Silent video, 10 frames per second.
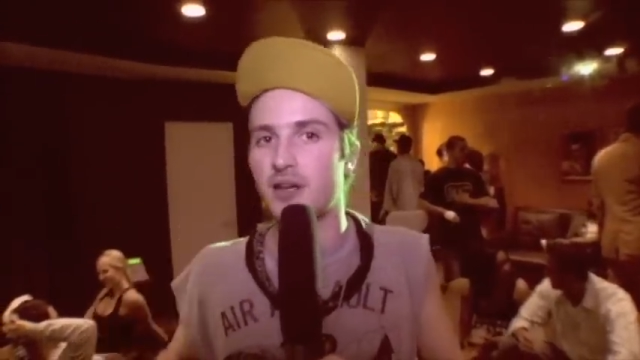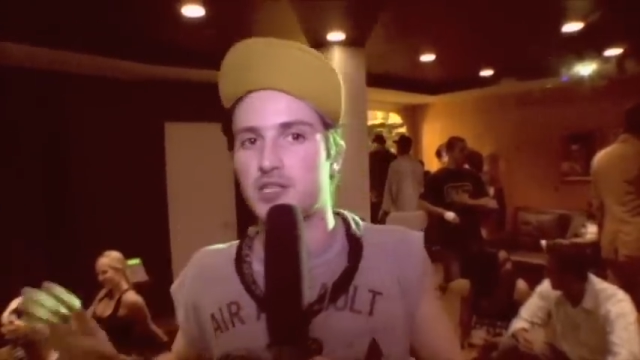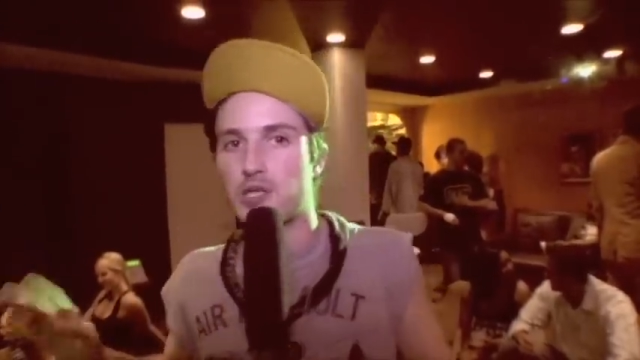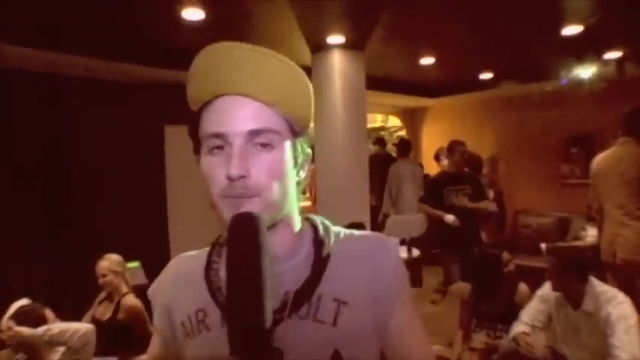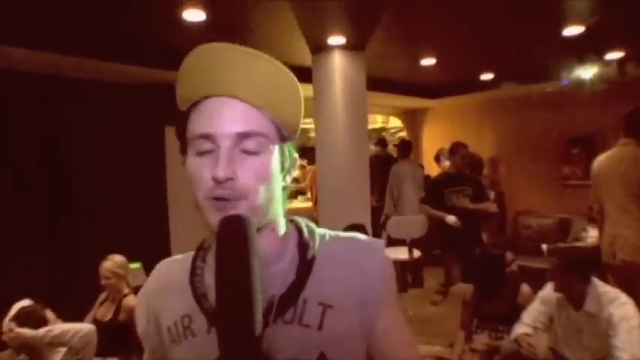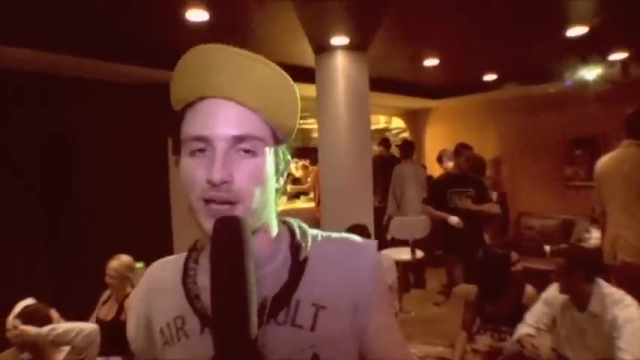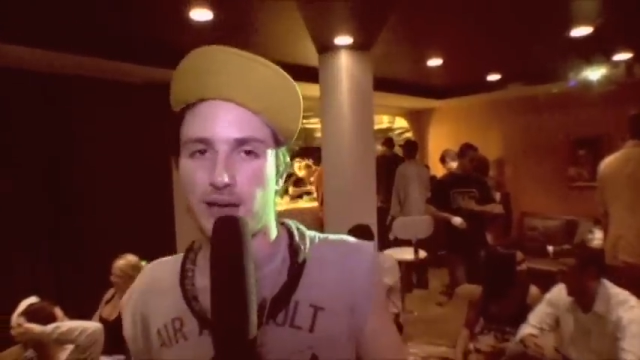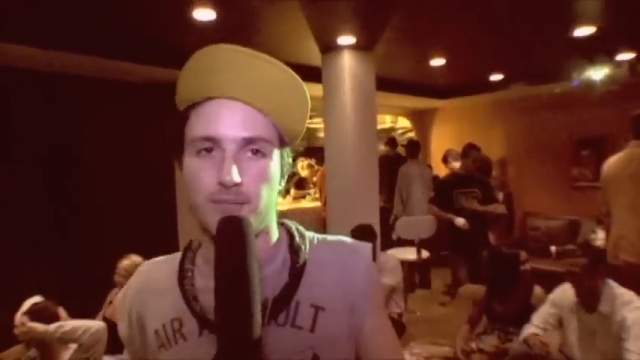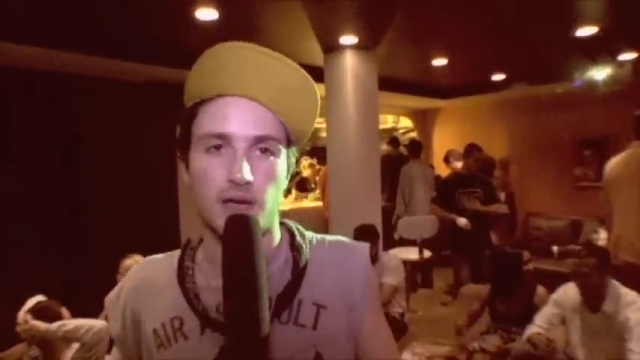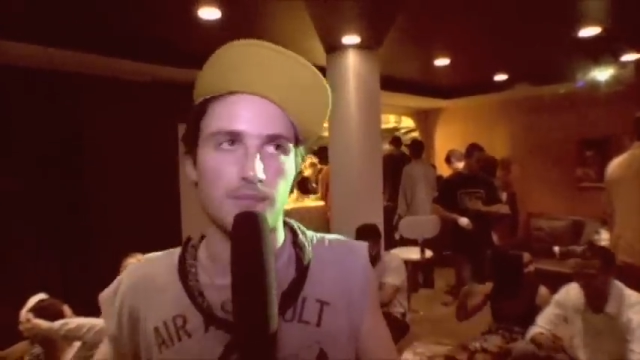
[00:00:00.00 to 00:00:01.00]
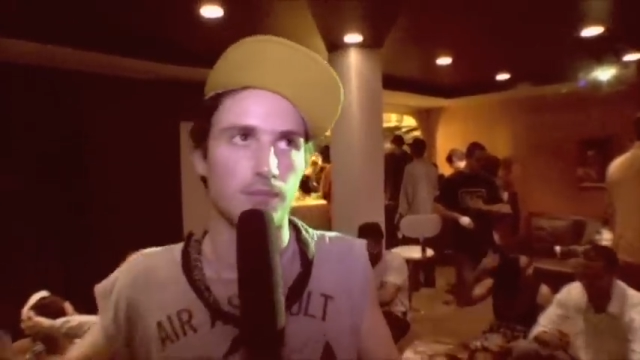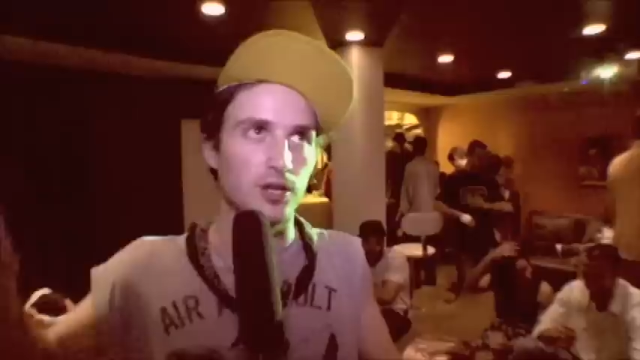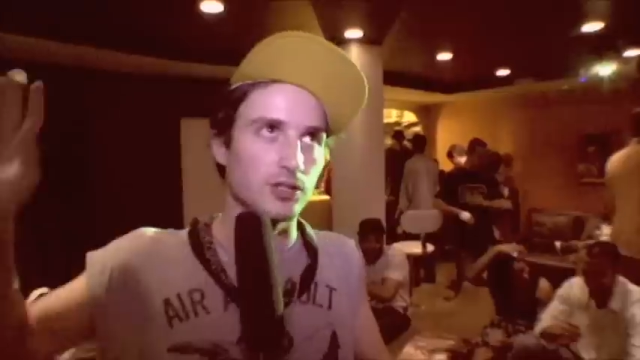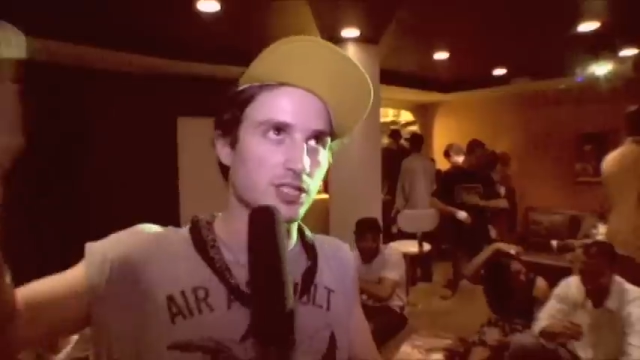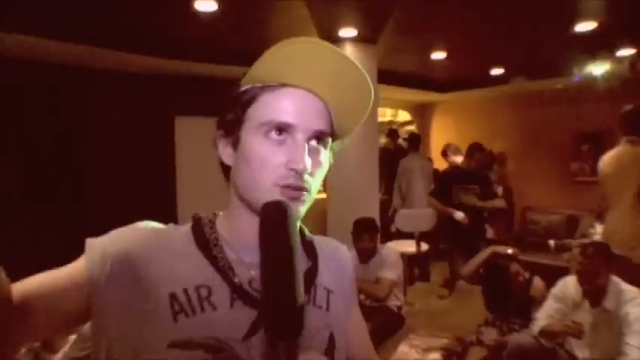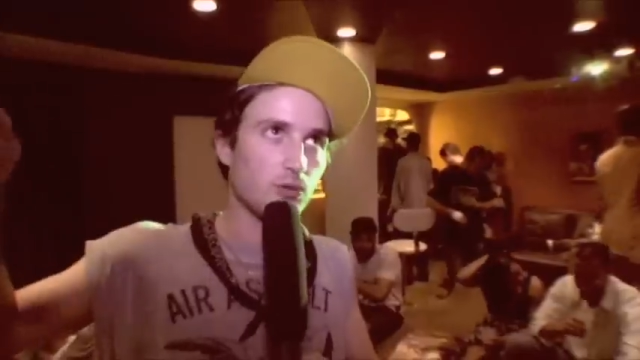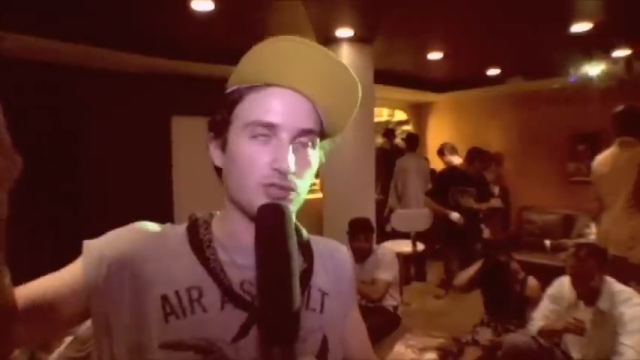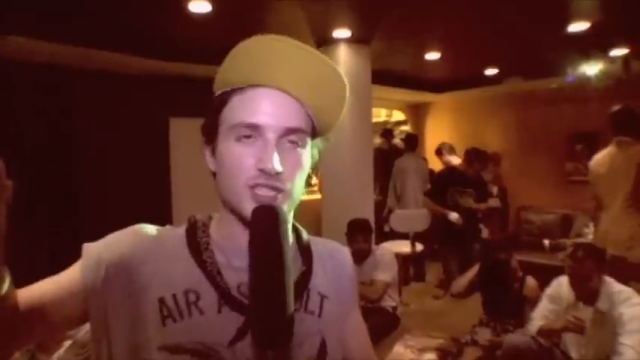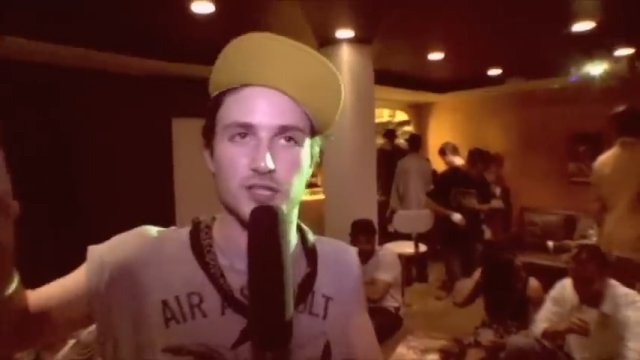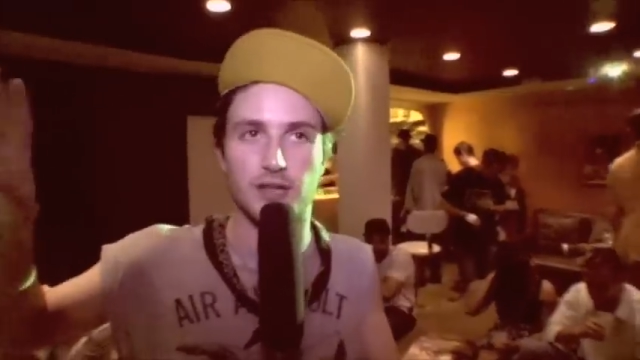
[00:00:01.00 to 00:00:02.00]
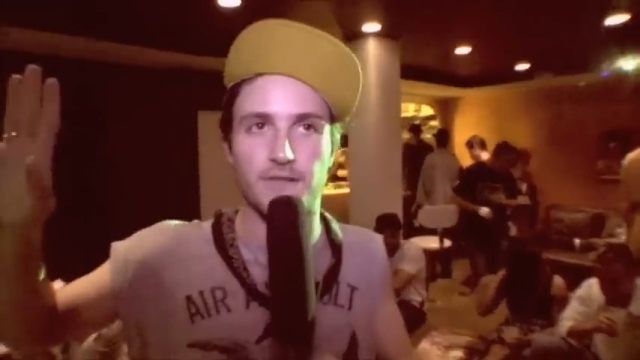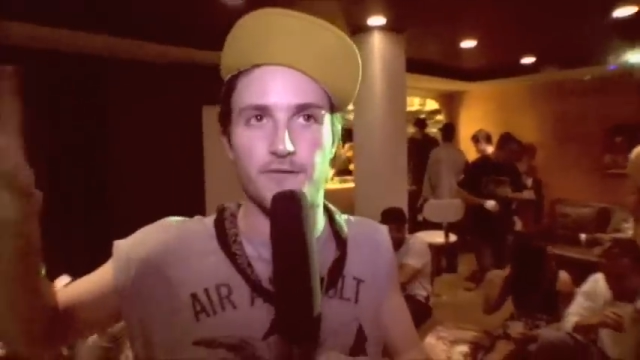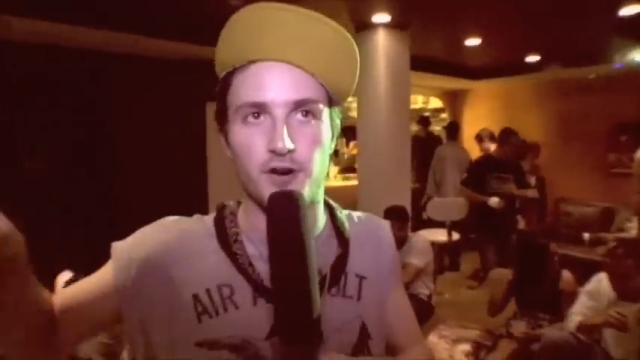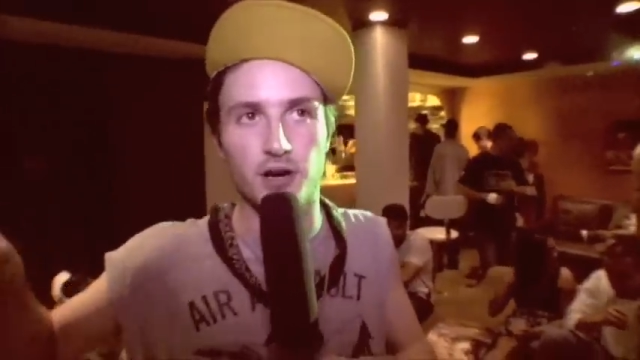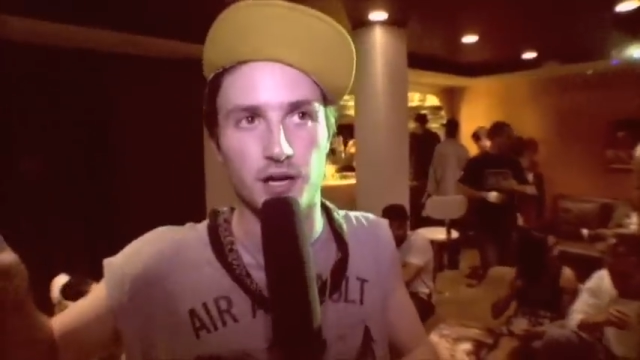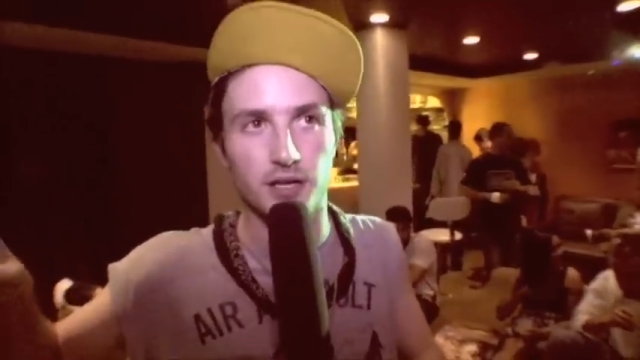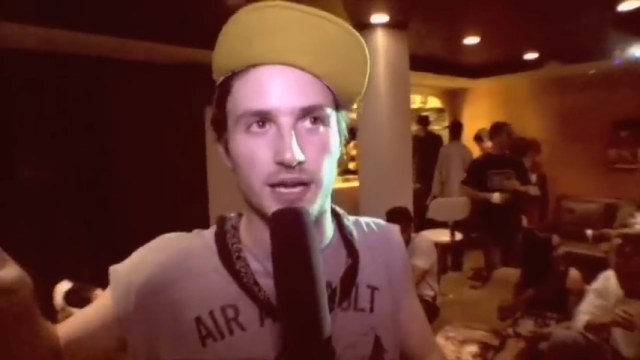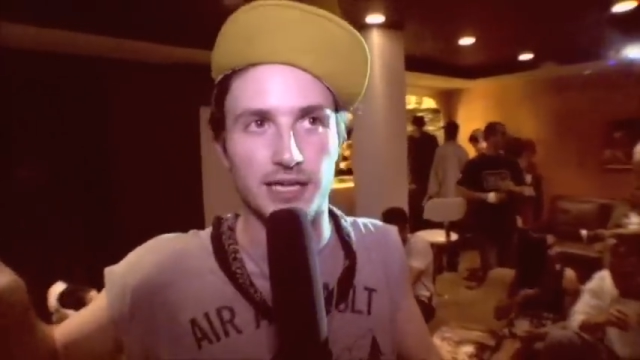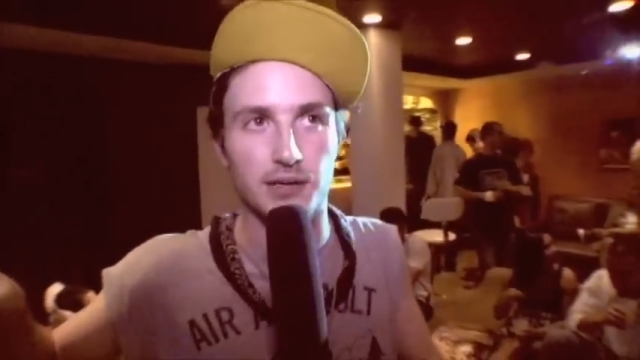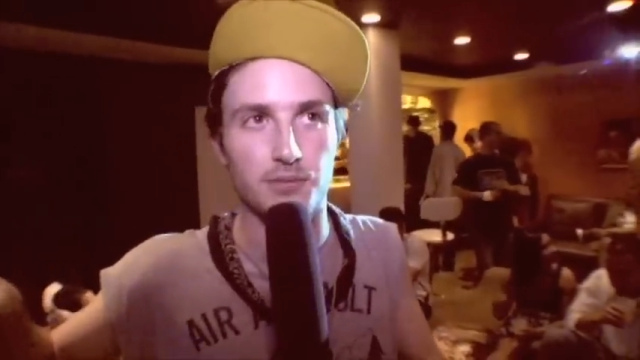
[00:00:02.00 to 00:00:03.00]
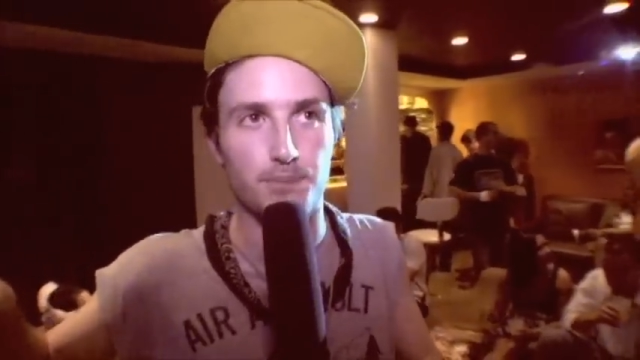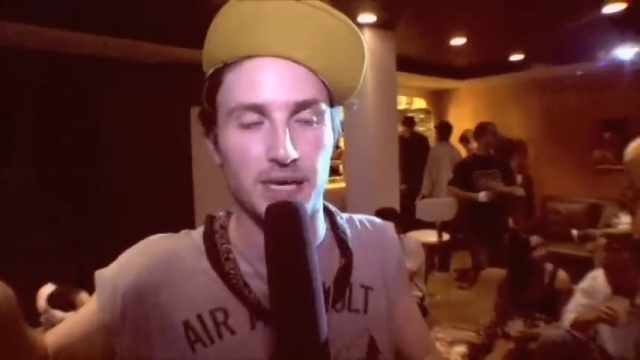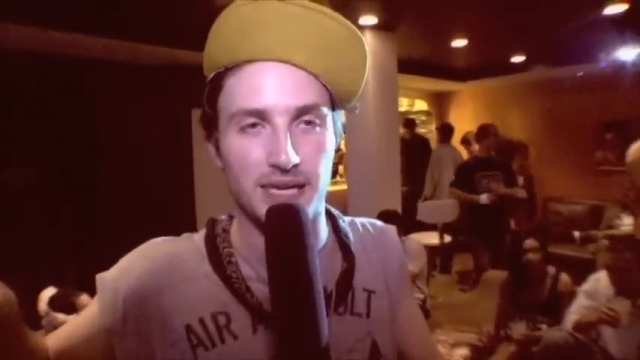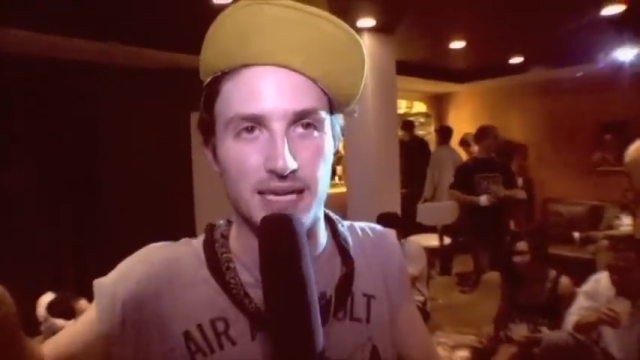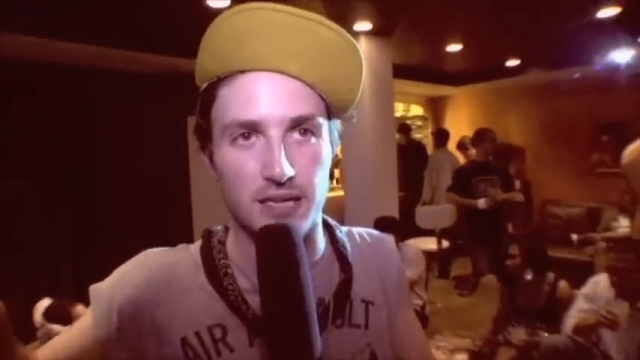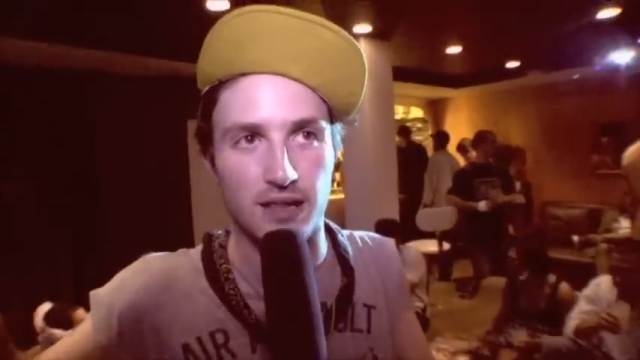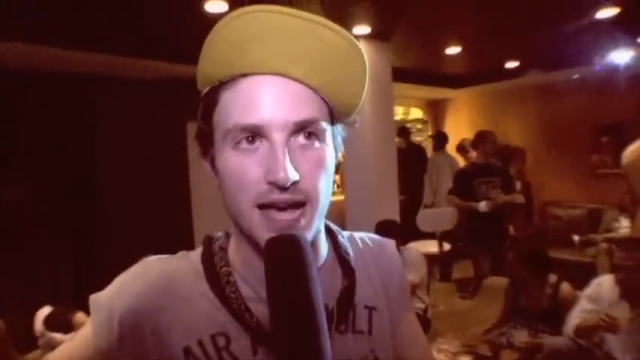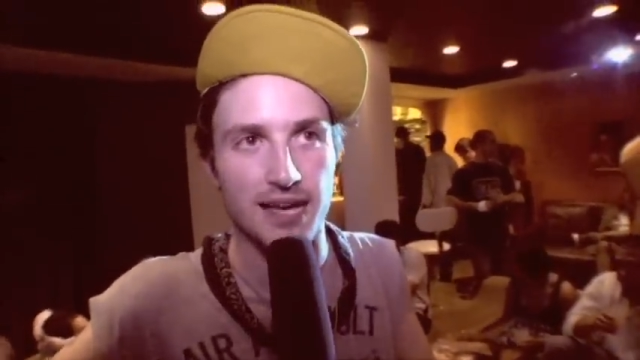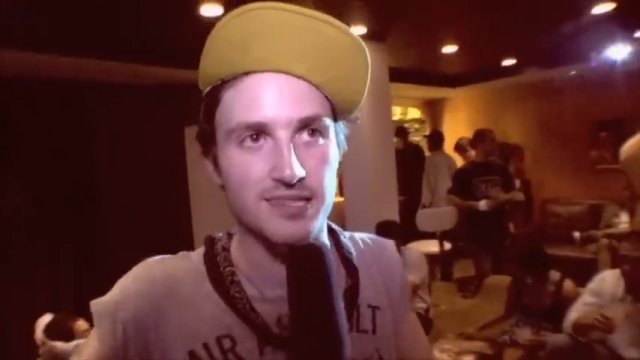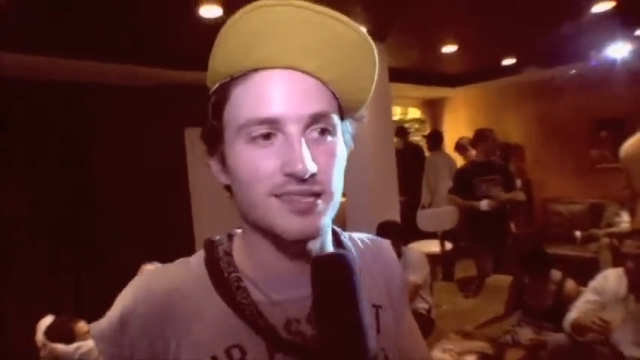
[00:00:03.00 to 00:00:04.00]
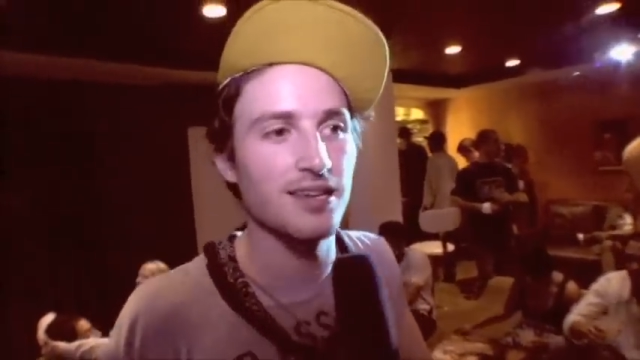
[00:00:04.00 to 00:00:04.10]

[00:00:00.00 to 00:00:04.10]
I used to play in, in middle school just for like fun, like in PE class.